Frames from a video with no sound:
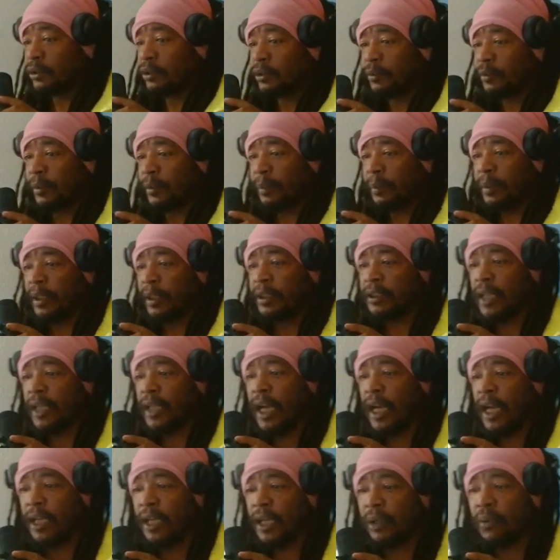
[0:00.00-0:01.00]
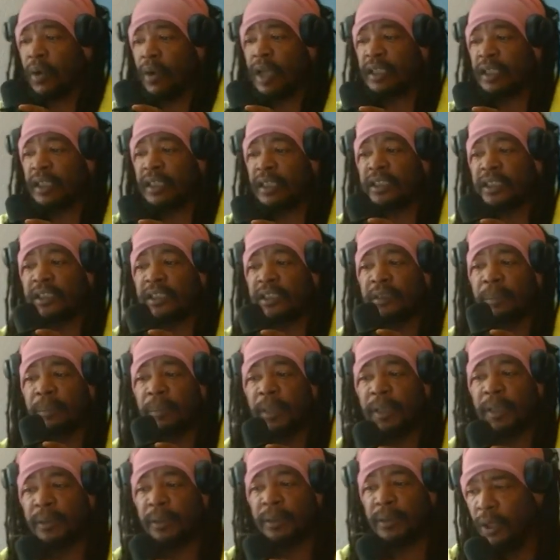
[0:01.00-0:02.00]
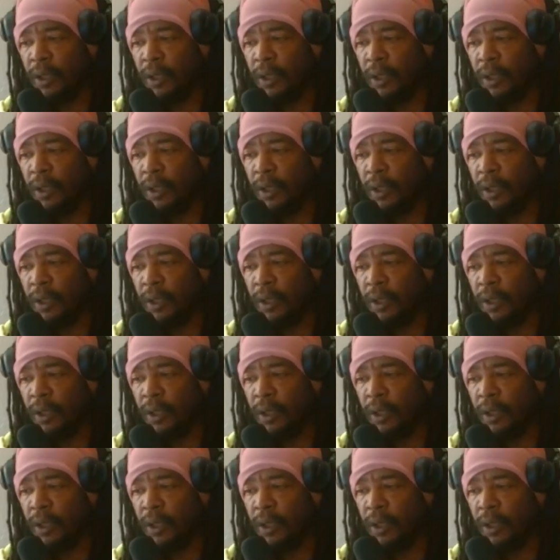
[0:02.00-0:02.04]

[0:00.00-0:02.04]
to replace high-quality cement